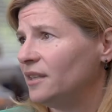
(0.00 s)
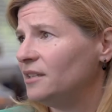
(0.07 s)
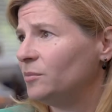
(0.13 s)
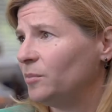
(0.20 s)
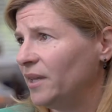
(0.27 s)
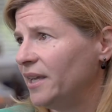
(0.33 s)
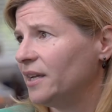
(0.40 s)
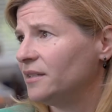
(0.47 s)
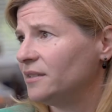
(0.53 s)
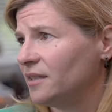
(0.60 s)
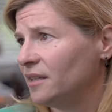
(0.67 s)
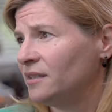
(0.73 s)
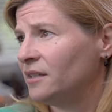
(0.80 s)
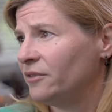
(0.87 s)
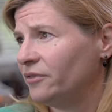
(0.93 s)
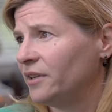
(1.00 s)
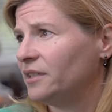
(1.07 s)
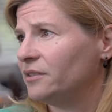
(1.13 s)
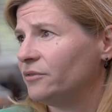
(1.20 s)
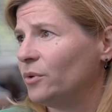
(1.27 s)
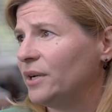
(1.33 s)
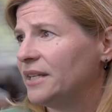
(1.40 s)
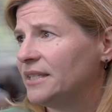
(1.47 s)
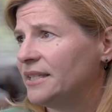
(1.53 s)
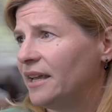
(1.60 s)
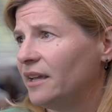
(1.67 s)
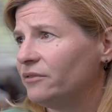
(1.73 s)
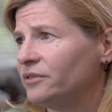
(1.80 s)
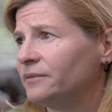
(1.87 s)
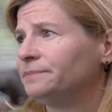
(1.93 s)
these plans as an effective way to
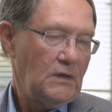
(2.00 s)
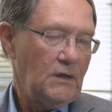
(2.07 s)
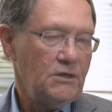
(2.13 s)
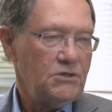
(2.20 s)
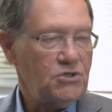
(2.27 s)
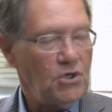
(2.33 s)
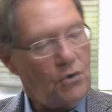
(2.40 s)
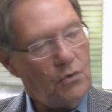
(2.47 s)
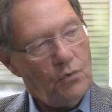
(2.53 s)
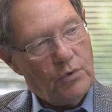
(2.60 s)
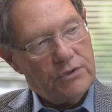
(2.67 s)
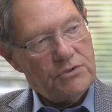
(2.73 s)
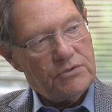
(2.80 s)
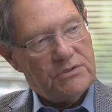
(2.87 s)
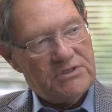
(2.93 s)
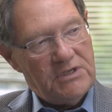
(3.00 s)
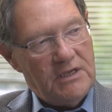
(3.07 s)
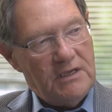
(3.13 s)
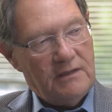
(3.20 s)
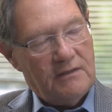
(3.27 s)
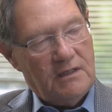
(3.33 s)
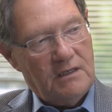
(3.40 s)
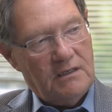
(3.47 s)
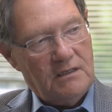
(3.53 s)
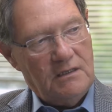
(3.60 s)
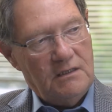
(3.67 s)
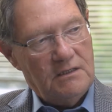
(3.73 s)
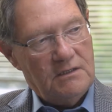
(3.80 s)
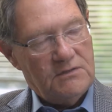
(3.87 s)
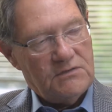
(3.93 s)
save. So what you're saying then
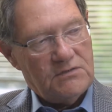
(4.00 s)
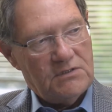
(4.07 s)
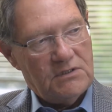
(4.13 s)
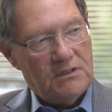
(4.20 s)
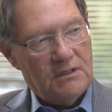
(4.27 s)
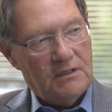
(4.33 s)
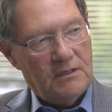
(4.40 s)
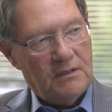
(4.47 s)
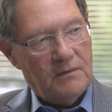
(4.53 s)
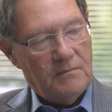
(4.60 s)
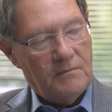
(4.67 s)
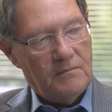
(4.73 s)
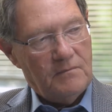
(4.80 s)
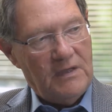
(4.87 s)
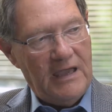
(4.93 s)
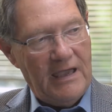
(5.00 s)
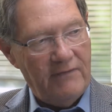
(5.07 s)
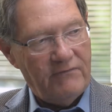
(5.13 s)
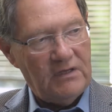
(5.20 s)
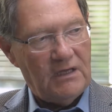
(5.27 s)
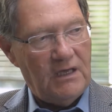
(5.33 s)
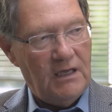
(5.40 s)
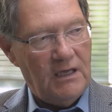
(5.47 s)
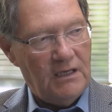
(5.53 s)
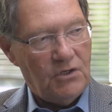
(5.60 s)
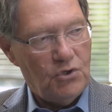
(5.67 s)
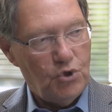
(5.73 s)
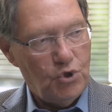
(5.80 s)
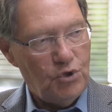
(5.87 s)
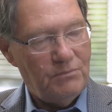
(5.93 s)
is having a
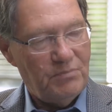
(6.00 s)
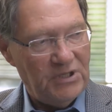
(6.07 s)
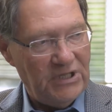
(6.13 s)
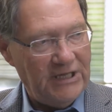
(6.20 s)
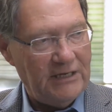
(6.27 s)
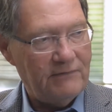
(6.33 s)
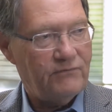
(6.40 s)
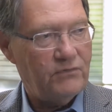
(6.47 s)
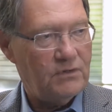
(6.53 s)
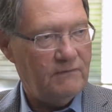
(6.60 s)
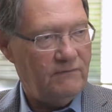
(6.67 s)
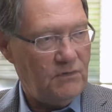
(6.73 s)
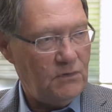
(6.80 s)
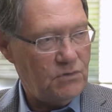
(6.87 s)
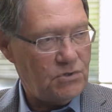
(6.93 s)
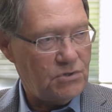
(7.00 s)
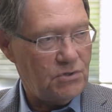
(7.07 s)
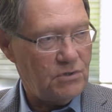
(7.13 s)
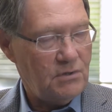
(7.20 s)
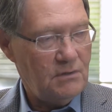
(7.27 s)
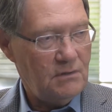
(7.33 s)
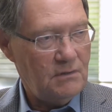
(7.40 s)
good plan for the future